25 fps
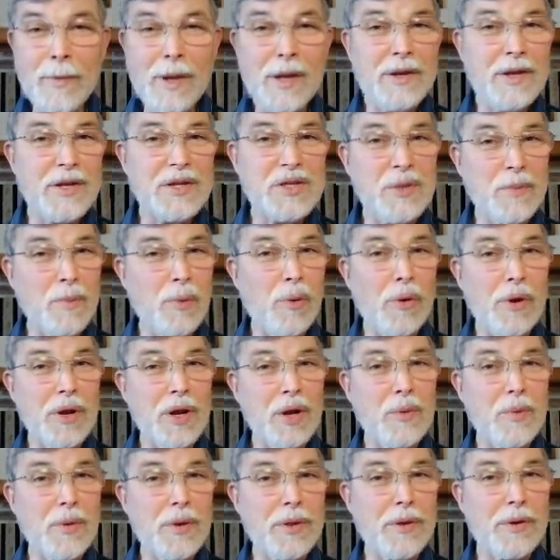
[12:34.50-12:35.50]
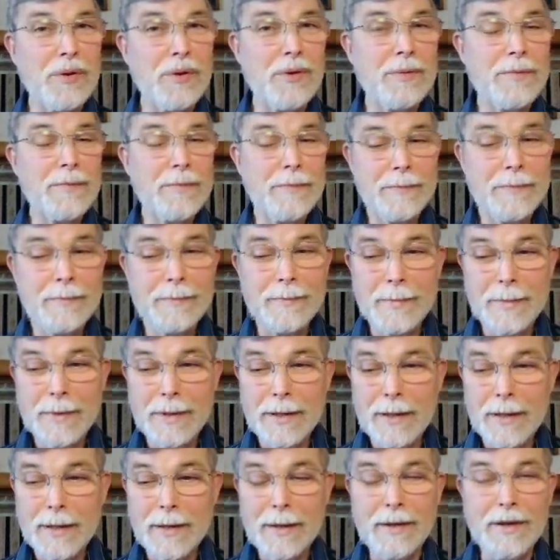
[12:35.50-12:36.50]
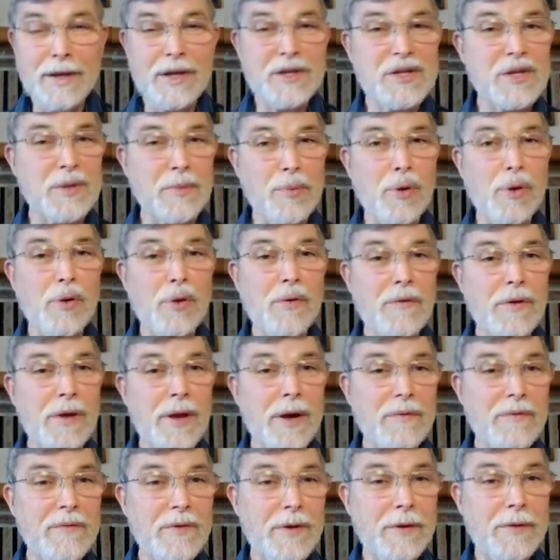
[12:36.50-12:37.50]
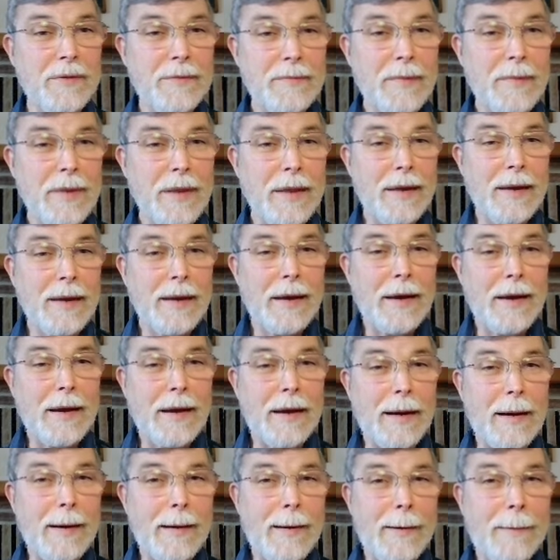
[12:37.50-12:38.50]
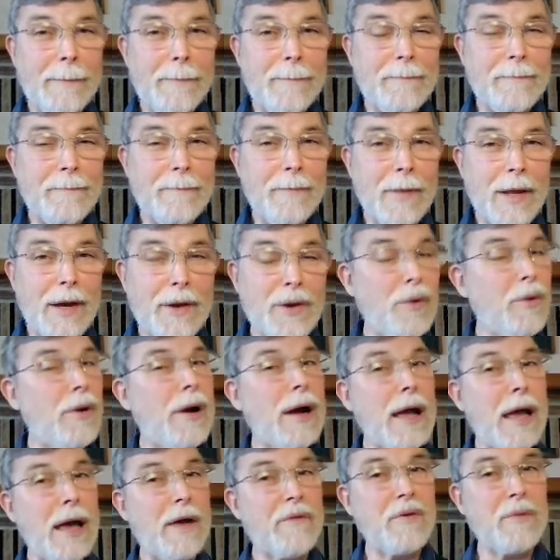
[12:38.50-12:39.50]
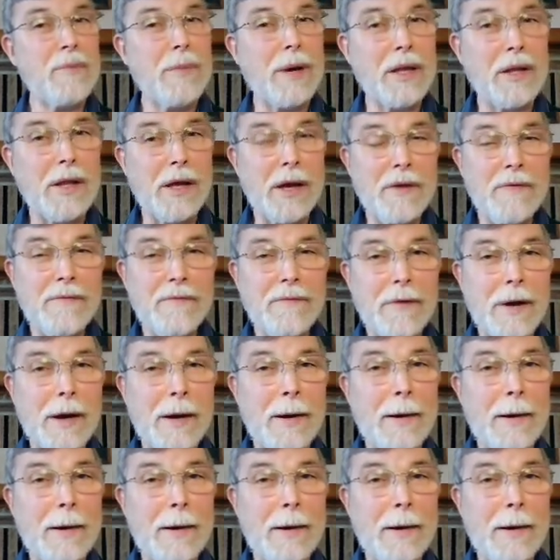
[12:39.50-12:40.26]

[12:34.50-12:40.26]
disappointed with you, disapproving of you? I know I have in my life.